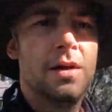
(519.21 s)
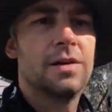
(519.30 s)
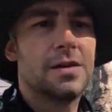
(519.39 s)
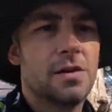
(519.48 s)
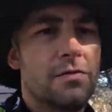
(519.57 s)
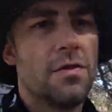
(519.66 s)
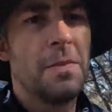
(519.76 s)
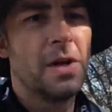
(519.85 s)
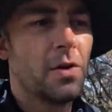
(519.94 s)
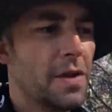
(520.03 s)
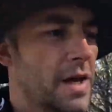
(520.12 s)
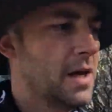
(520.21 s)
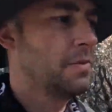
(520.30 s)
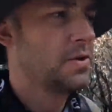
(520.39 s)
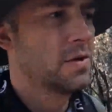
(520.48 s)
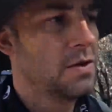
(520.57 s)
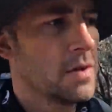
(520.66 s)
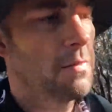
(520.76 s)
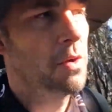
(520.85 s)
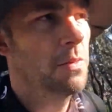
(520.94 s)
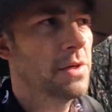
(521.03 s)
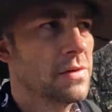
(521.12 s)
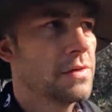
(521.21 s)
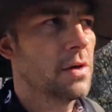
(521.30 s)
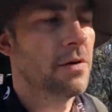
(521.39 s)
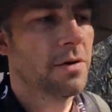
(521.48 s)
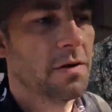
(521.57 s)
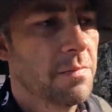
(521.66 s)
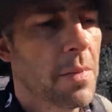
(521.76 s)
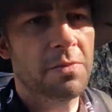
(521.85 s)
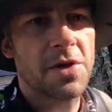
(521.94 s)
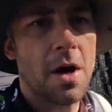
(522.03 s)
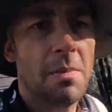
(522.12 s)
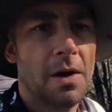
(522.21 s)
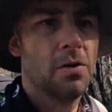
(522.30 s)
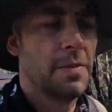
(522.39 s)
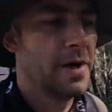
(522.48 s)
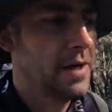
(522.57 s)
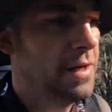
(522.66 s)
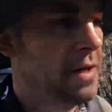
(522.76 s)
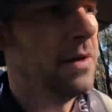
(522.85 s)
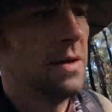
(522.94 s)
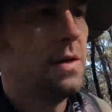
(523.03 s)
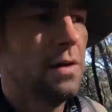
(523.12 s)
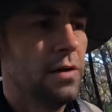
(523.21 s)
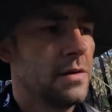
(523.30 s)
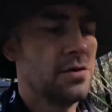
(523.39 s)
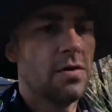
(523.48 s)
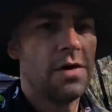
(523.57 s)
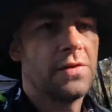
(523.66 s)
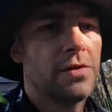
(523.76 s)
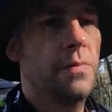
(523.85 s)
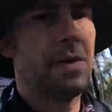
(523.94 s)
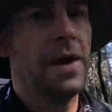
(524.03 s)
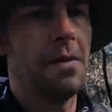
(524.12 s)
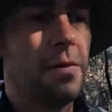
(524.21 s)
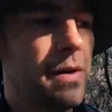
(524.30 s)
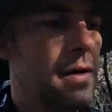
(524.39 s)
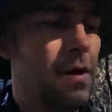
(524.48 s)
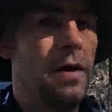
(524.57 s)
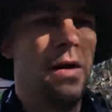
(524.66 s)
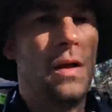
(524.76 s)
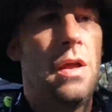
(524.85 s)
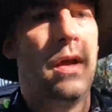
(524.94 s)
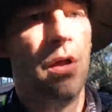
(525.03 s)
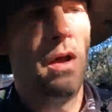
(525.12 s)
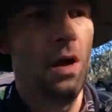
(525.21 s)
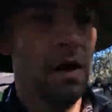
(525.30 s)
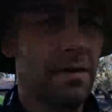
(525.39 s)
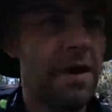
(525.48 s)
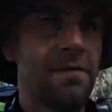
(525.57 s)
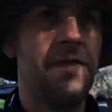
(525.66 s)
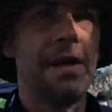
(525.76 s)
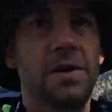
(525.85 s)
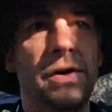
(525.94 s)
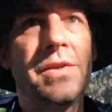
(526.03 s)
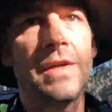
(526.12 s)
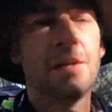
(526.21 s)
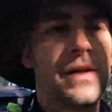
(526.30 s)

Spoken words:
It's kind of rubbing on the hips just at the moment, so I've kind of bumped it up a little bit to try and stop that. But other than that, feeling good,